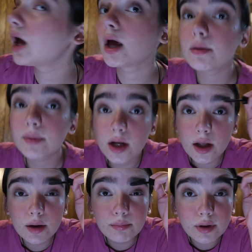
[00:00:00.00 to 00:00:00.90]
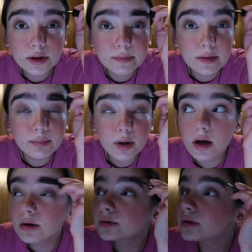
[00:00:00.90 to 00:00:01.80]
And I'm gonna brush my
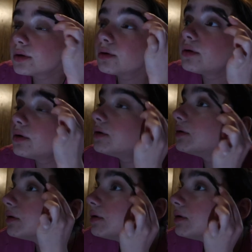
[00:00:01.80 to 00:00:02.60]
brows a little.